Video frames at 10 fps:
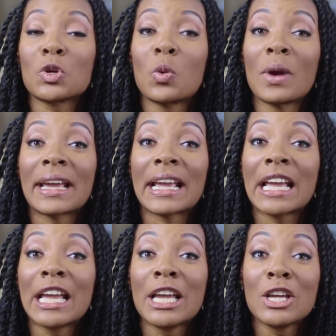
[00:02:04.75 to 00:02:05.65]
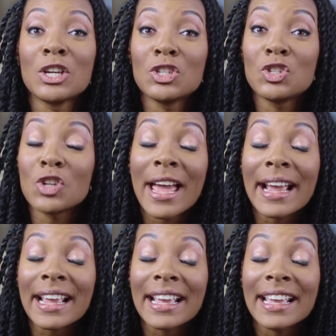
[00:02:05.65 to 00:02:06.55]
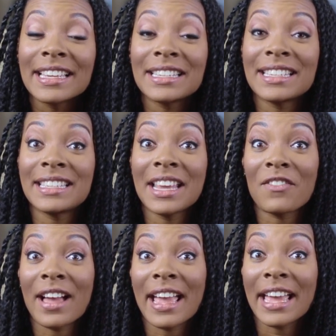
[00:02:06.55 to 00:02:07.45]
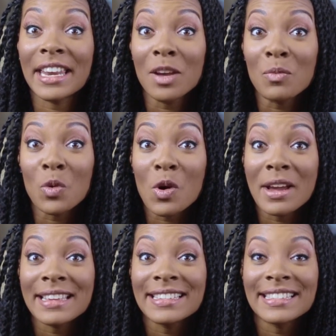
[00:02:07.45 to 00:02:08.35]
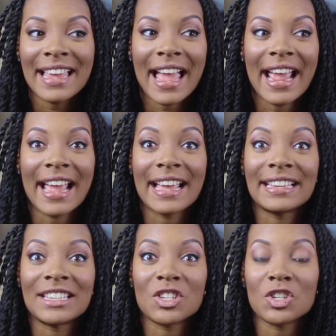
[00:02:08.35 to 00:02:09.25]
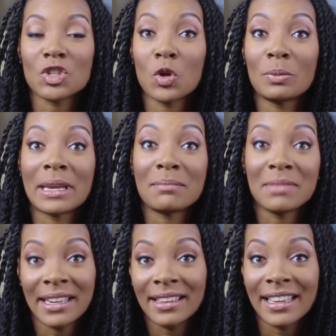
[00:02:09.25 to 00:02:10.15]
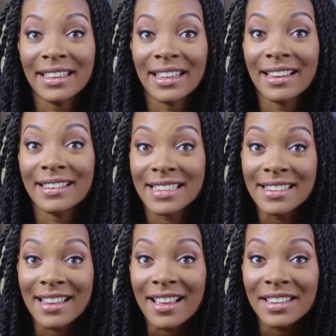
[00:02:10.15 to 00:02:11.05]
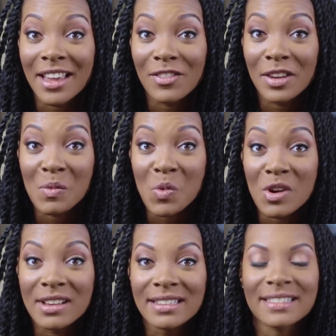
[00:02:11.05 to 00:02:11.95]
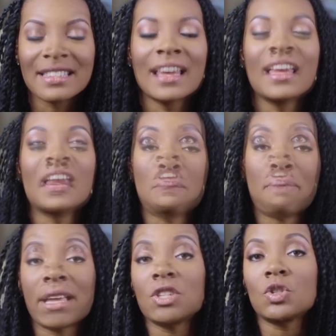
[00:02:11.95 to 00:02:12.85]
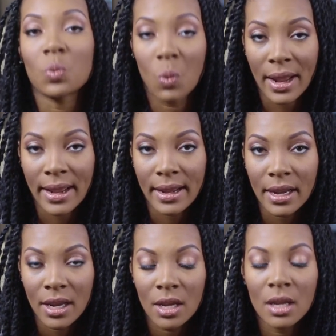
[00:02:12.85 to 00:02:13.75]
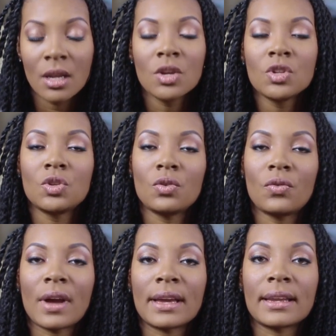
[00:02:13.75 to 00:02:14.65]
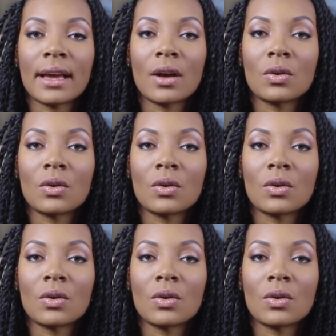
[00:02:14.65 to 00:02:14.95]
this quick check to see if I had hemorrhoids and told me immediately that I did not have hemorrhoids. The best way to find